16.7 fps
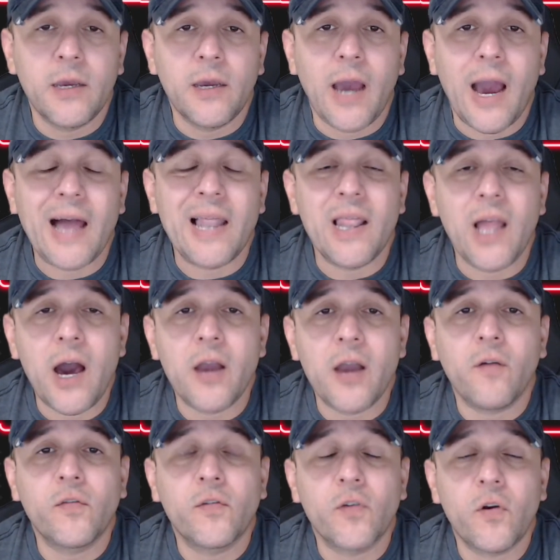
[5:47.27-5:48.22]
A lot
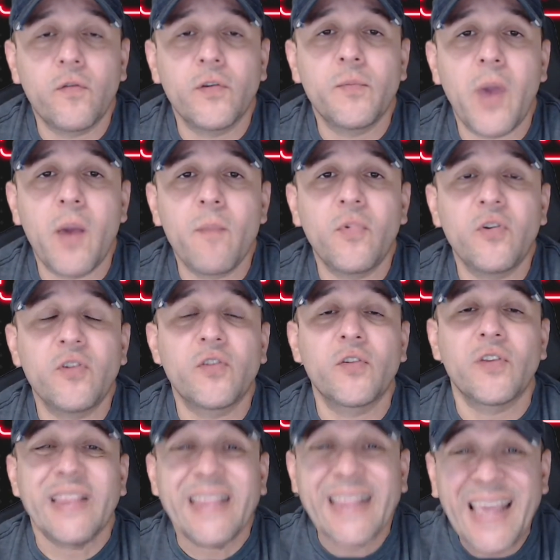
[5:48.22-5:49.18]
of service
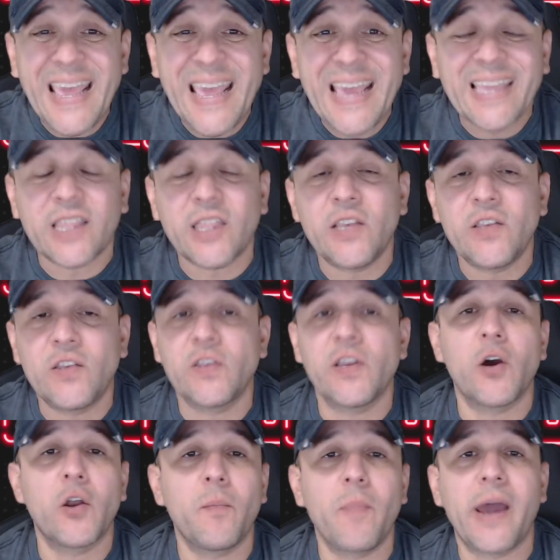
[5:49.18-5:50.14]
members think this is
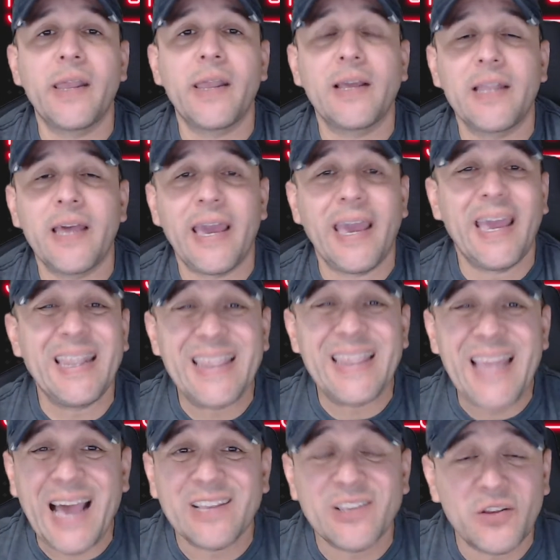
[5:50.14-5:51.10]
automatically, and
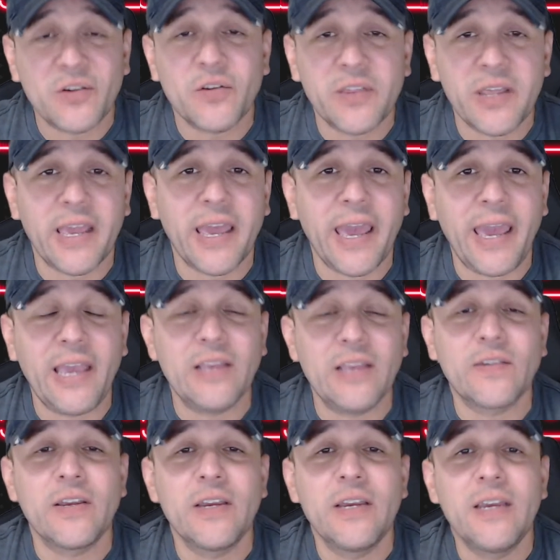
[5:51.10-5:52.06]
that's not the
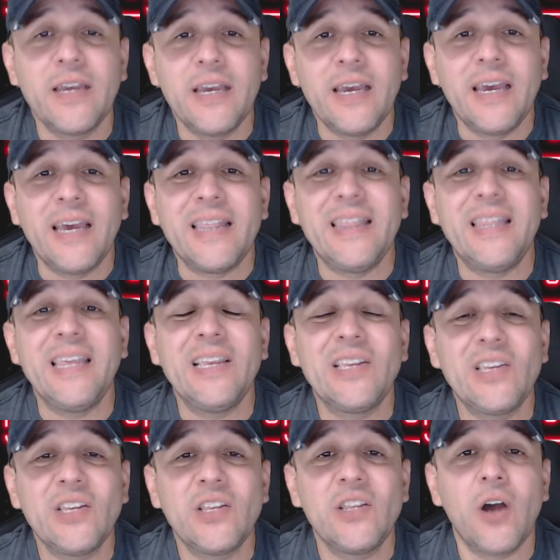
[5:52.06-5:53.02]
case.
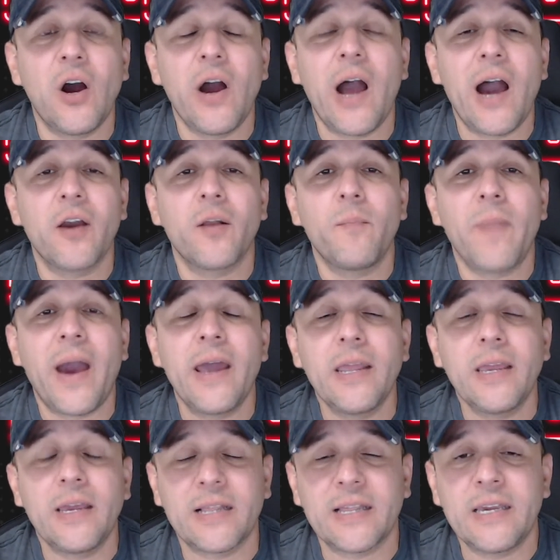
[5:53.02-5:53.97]
This is not
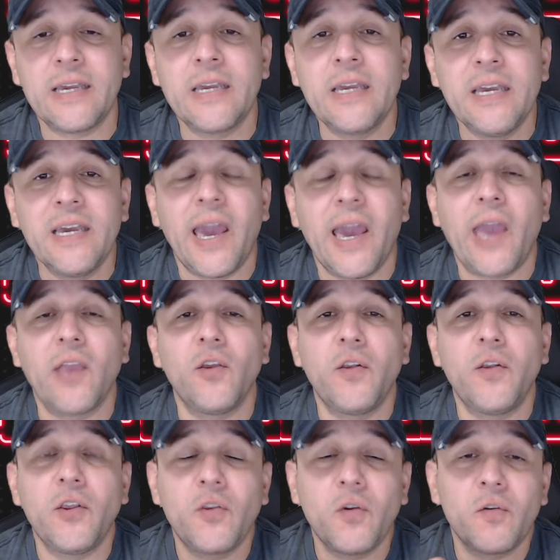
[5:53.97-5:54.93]
automatically, and you
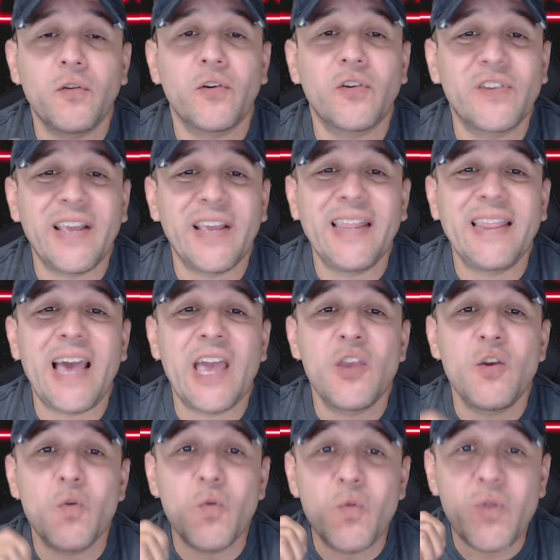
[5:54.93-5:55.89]
need to understand
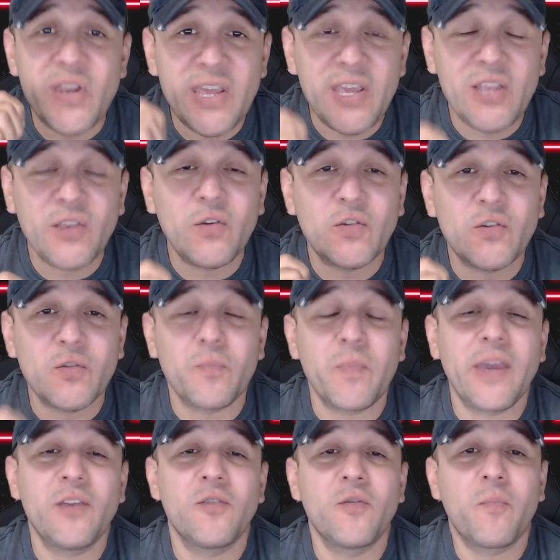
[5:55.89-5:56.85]
that you need to
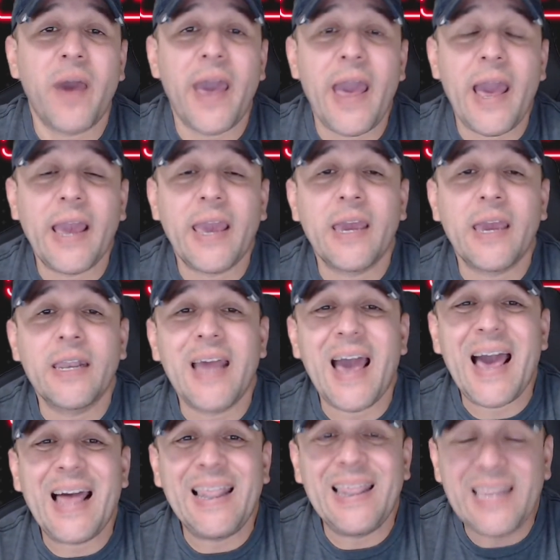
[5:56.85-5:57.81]
submit your packet
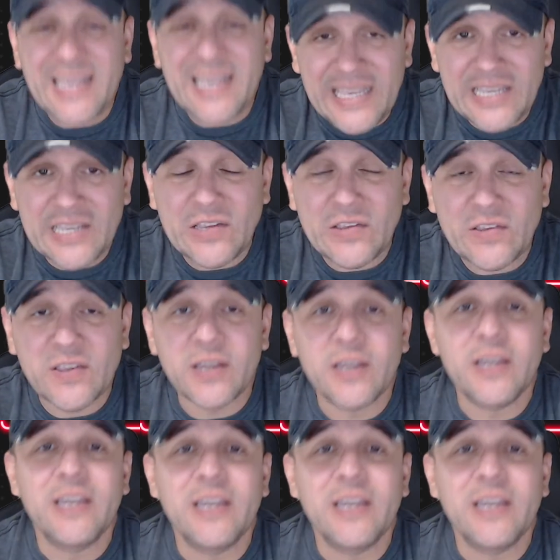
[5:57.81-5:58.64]
at least